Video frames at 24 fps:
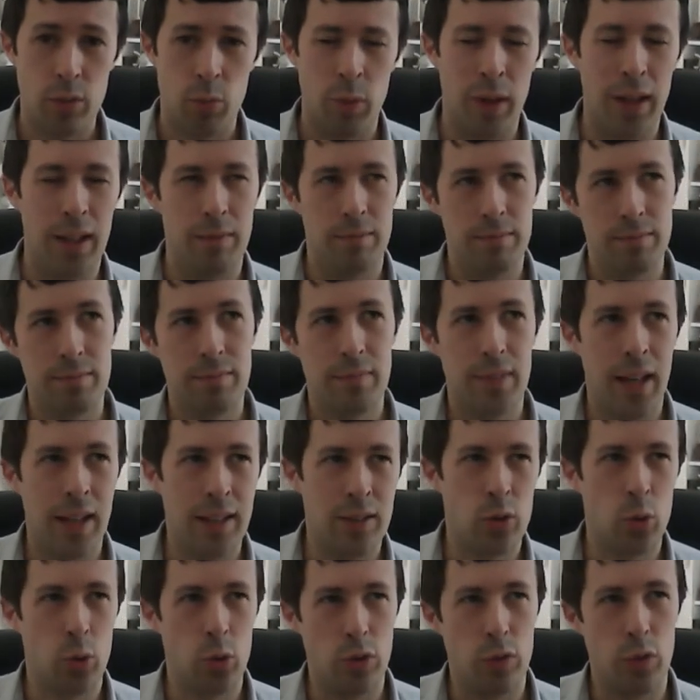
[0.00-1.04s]
well, I
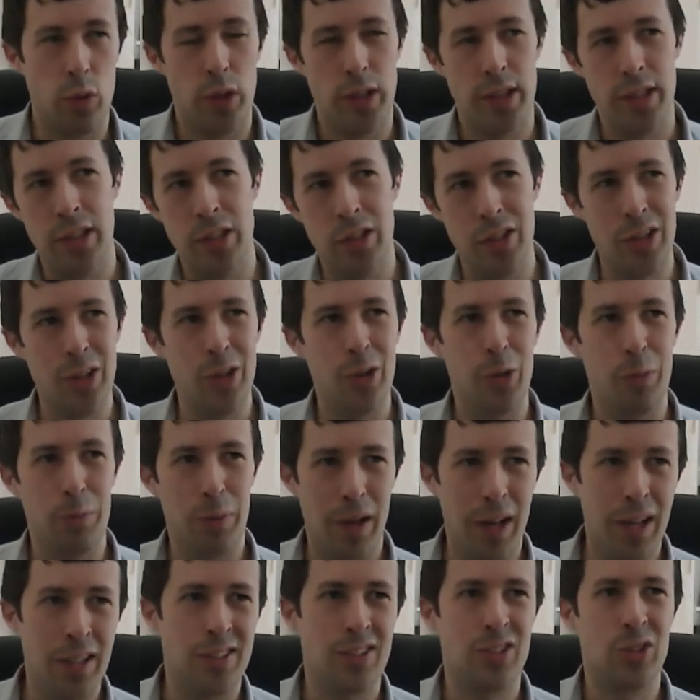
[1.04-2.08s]
sort of already knew,
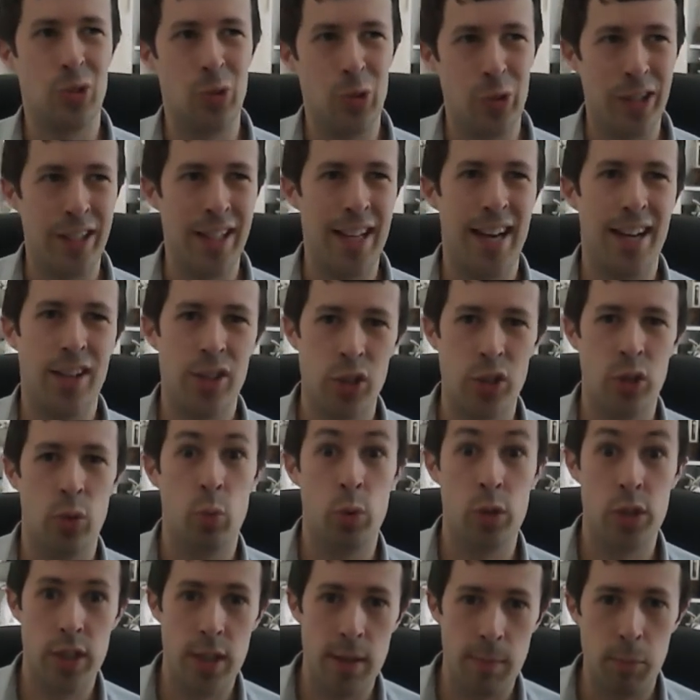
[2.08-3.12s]
but I saw in action,
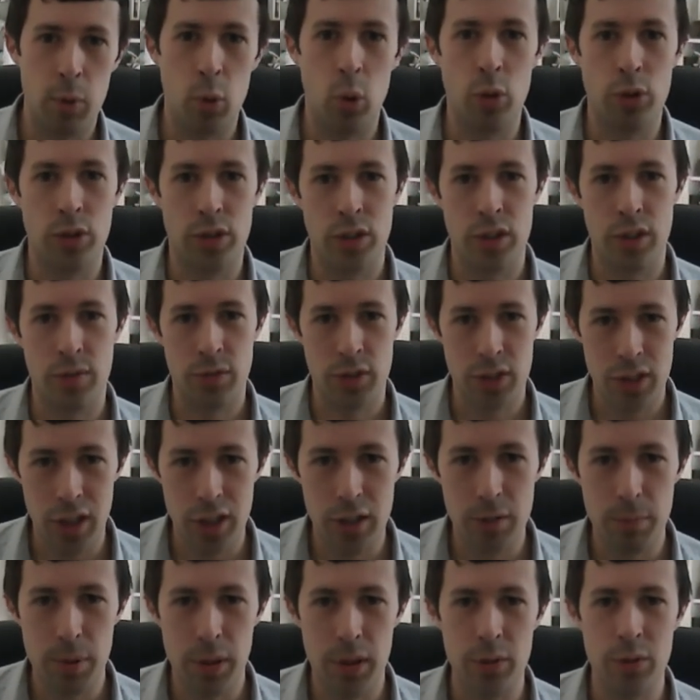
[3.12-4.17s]
was the importance of
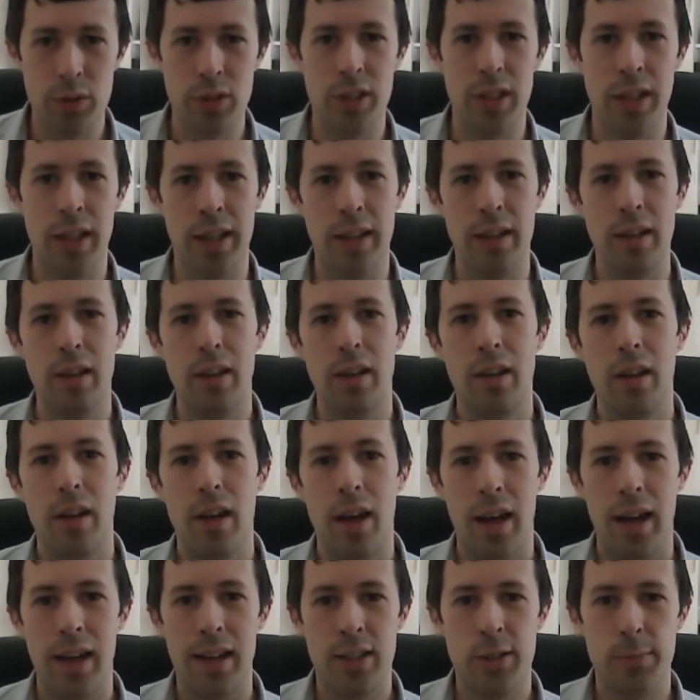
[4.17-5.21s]
signposting,
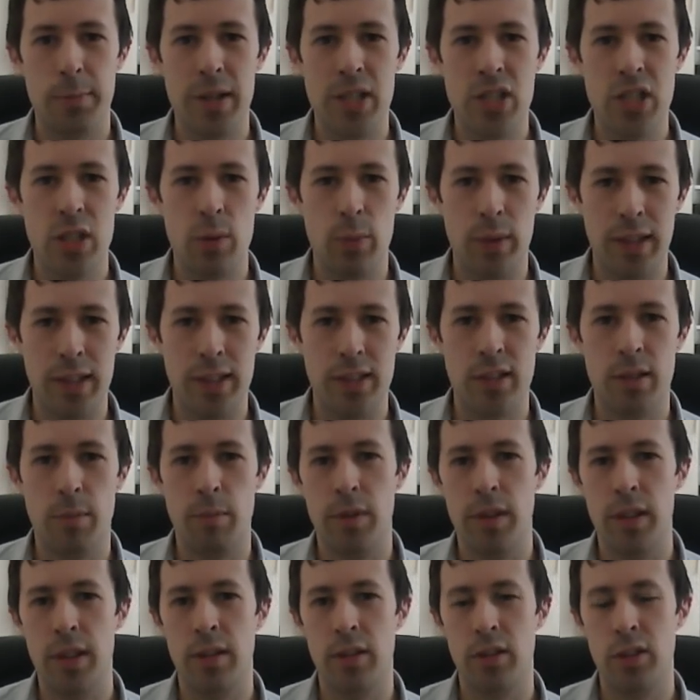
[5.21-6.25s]
especially when it's
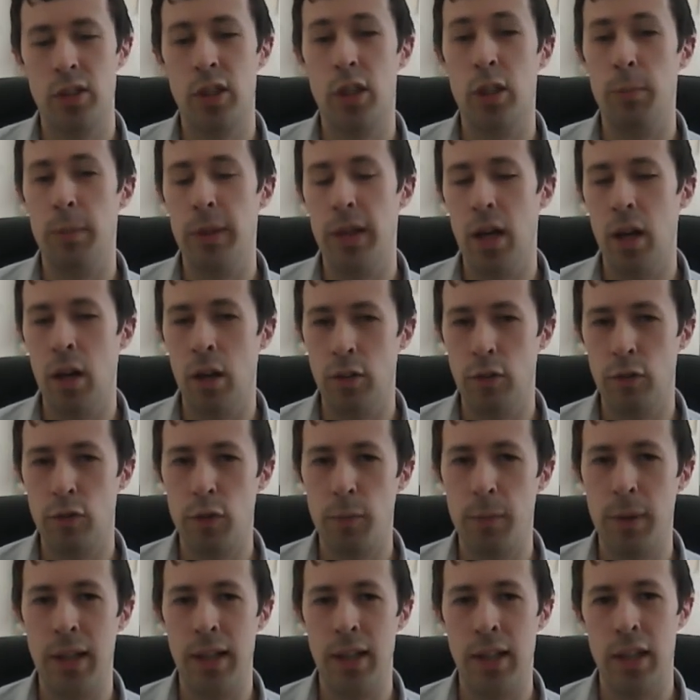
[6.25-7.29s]
something that's going to be
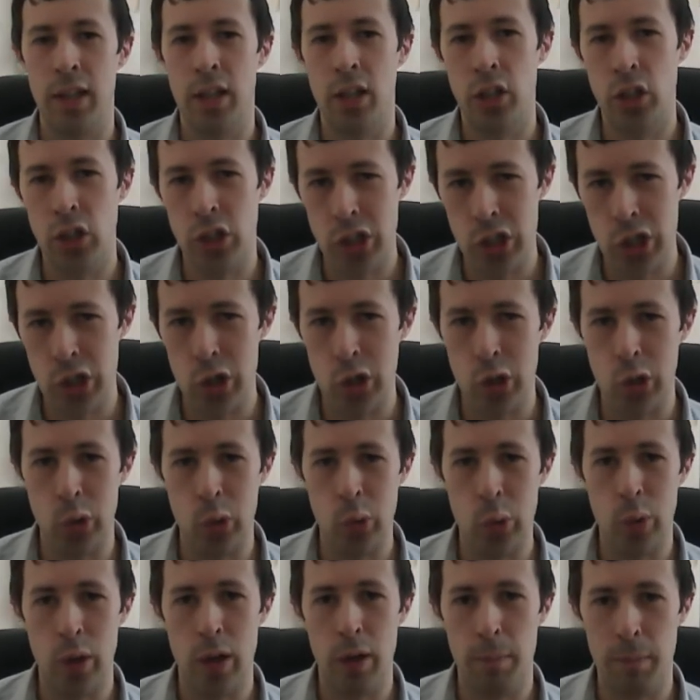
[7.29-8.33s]
unfamiliar,
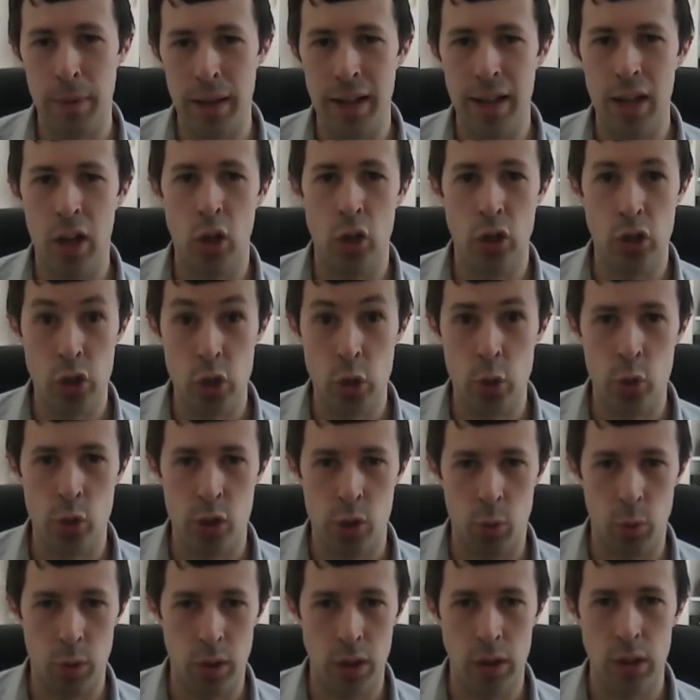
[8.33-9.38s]
new, a bit
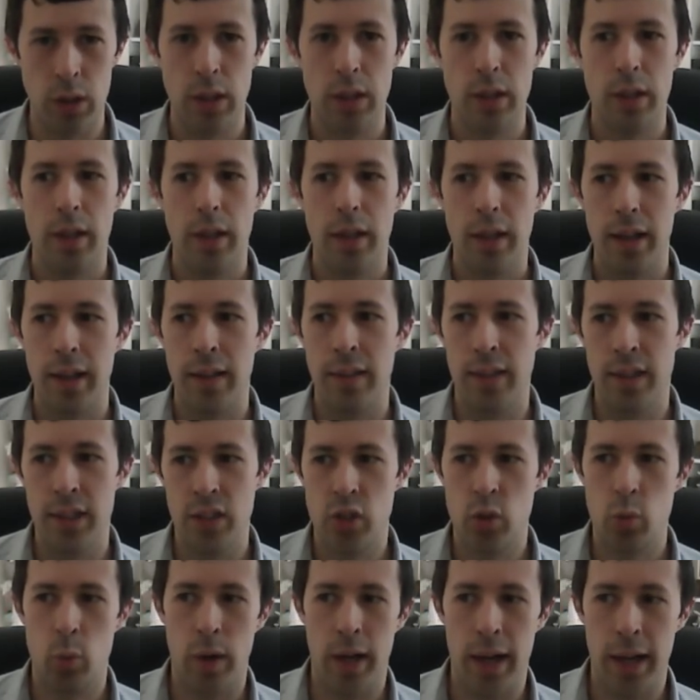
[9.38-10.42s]
unusual in
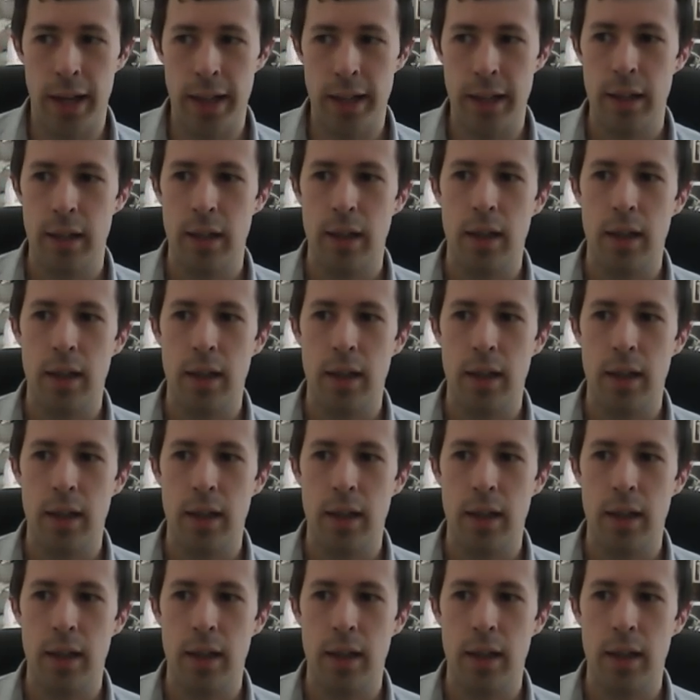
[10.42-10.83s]
this way.